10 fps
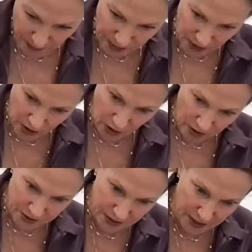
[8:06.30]
make it
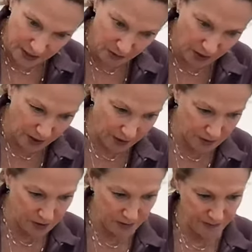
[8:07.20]
glossy anywhere
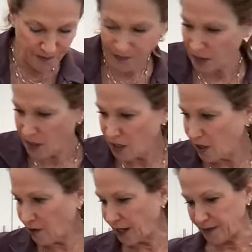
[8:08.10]
else.
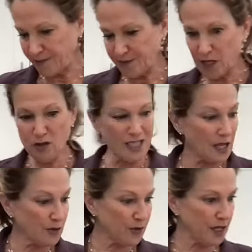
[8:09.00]
Okay, here's
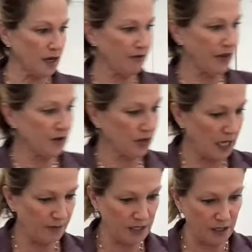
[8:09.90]
another thing I found on
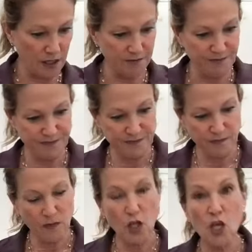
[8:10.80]
Amazon
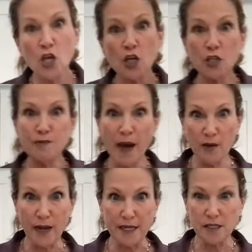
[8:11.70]
because
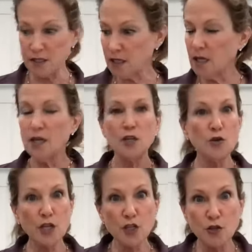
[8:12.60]
pie weights.
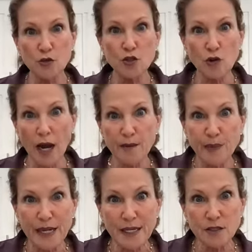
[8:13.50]
You can use dried
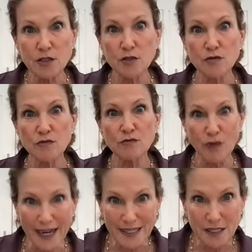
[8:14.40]
beans,
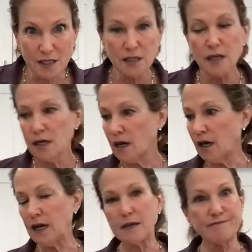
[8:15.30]
rice,
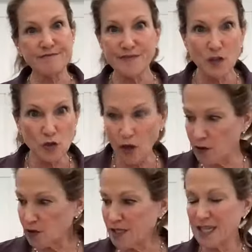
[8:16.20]
um, use all
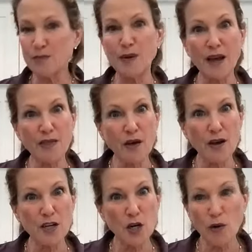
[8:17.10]
those things. But I
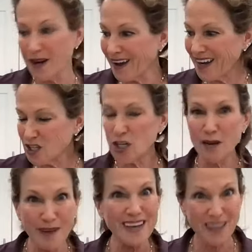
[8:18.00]
thought, you know what? I
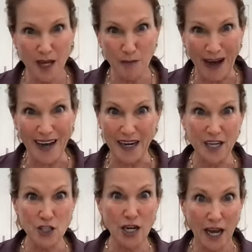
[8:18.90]
I make a lot of pie.
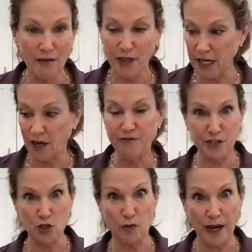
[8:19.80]
I should have like
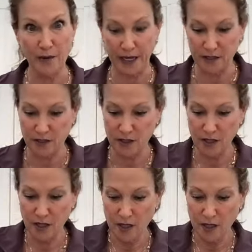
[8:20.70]
official pie weights.